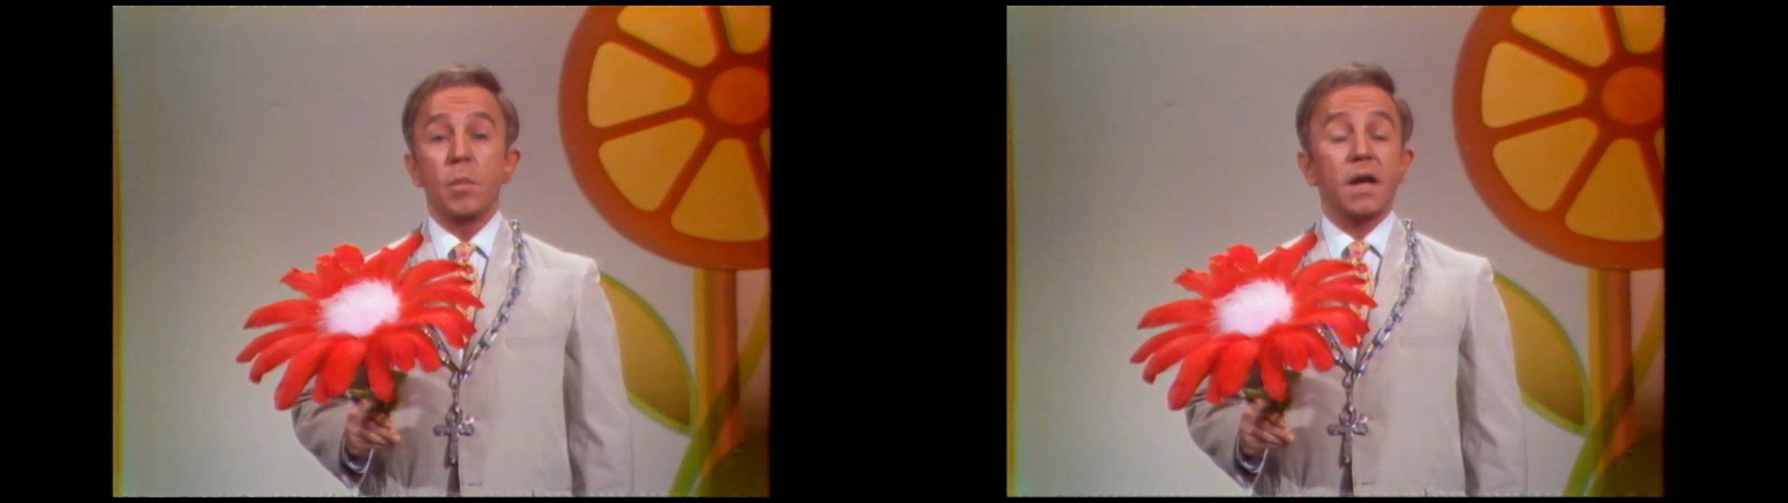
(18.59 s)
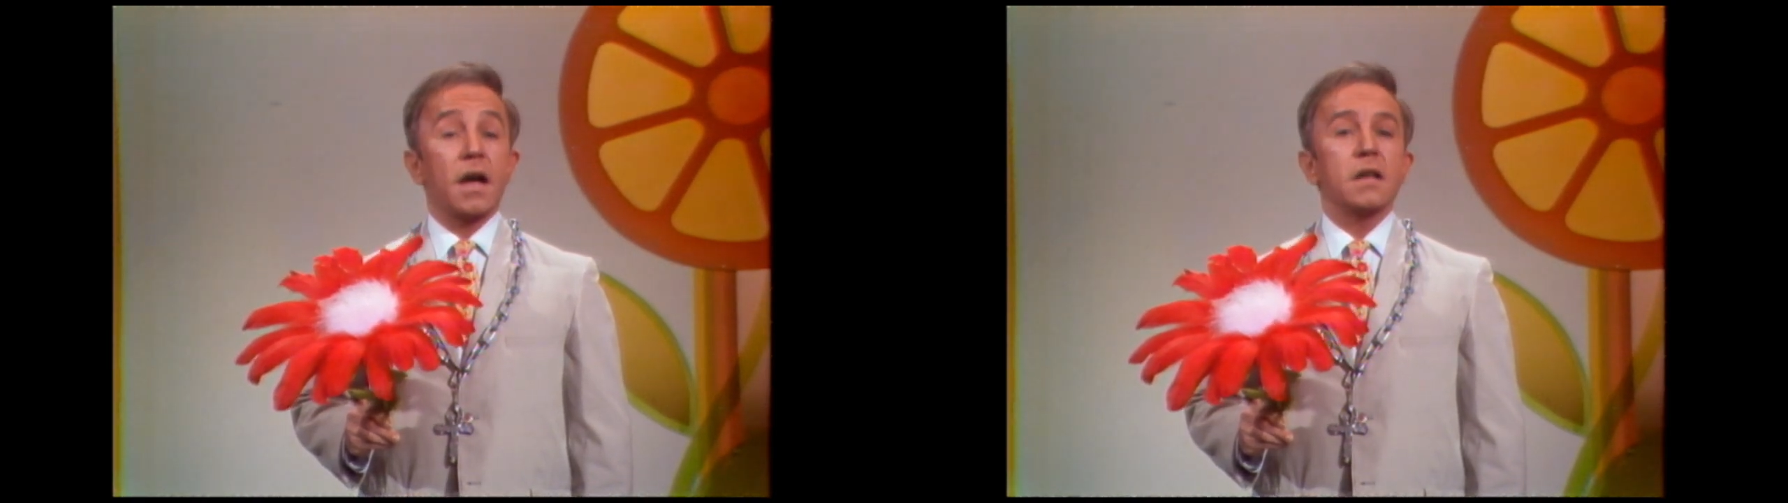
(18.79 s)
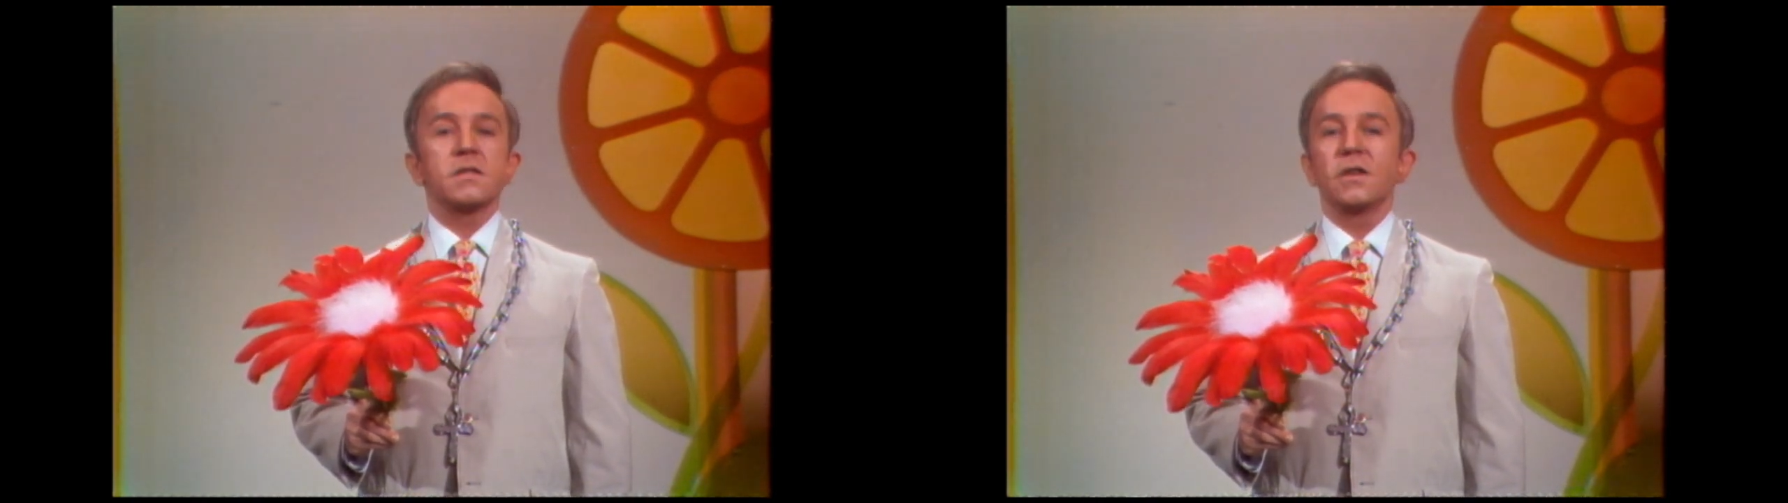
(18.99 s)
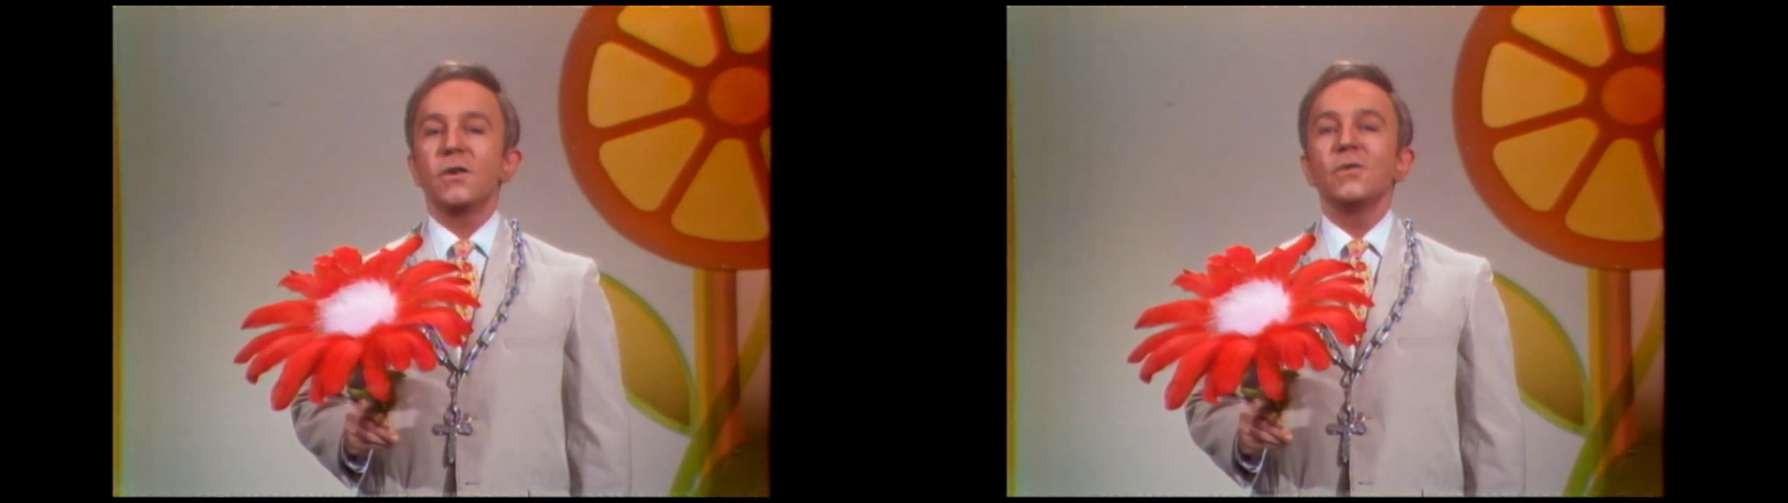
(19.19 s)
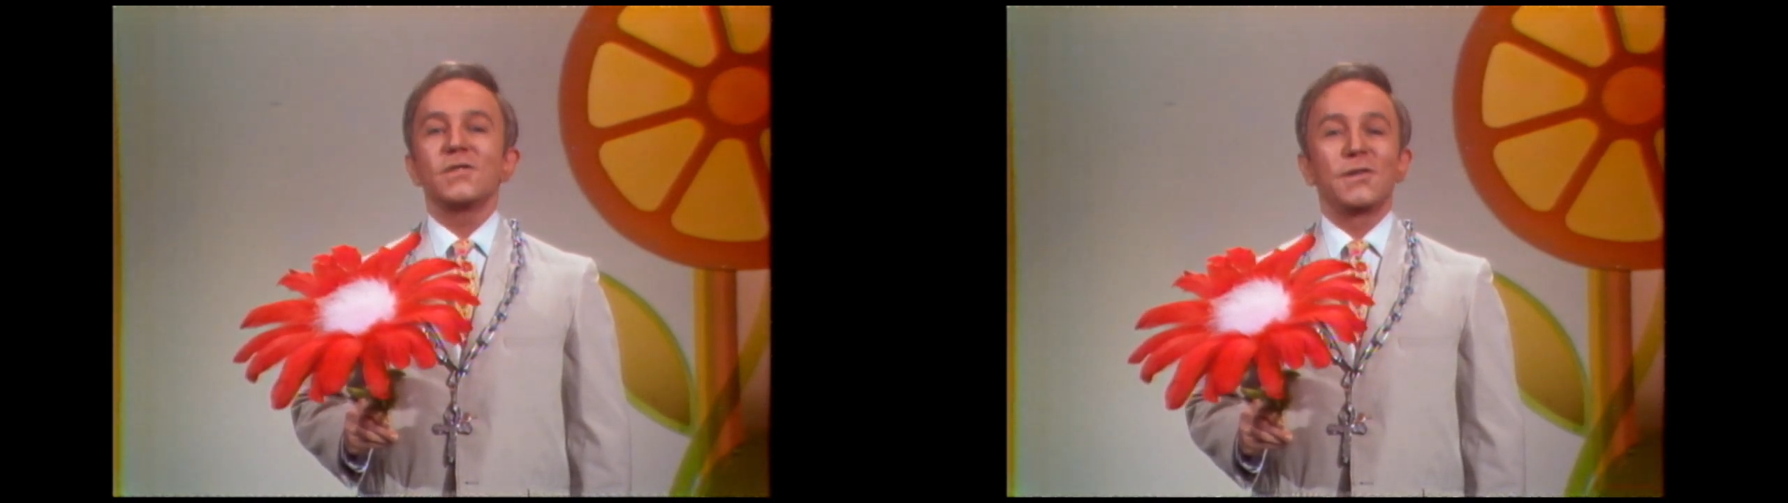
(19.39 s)
but I got so
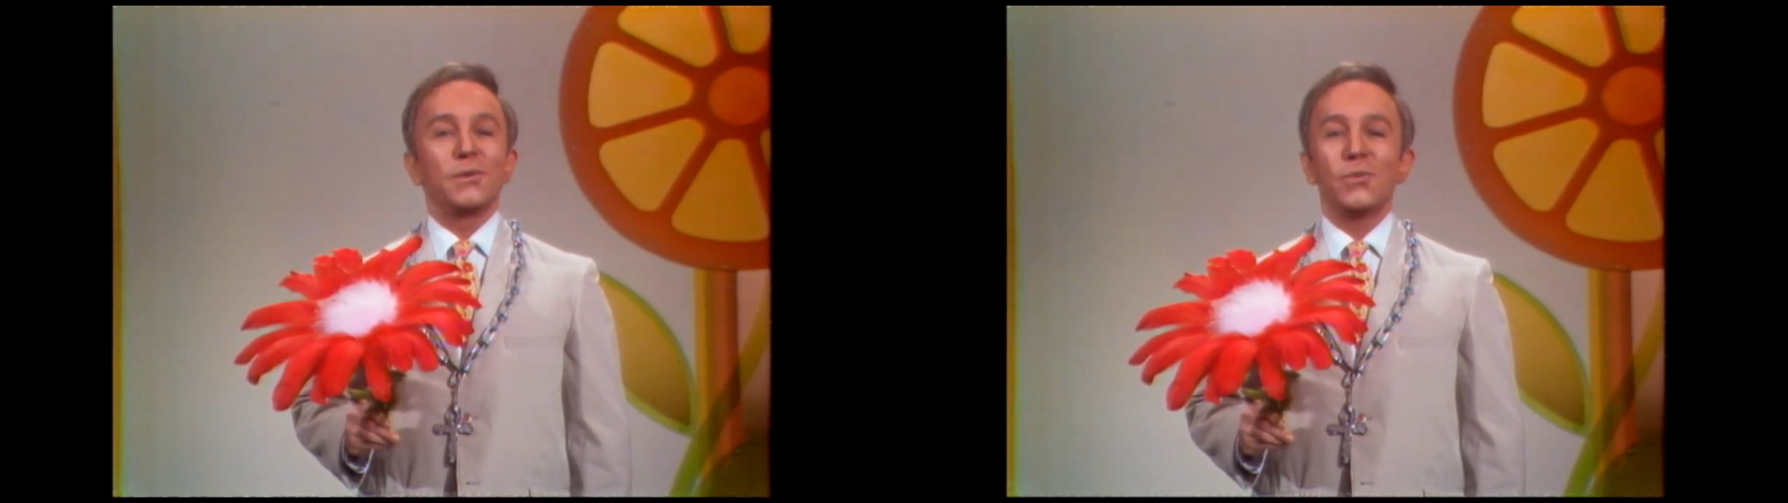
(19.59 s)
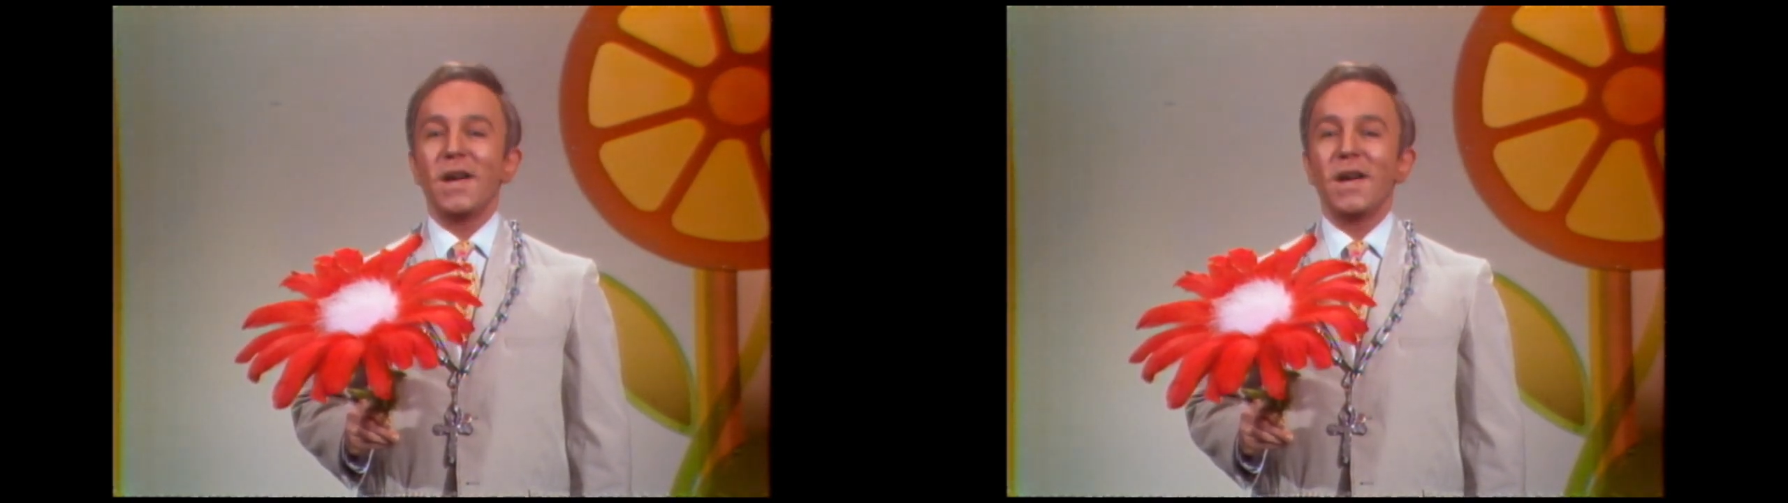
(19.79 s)
used to the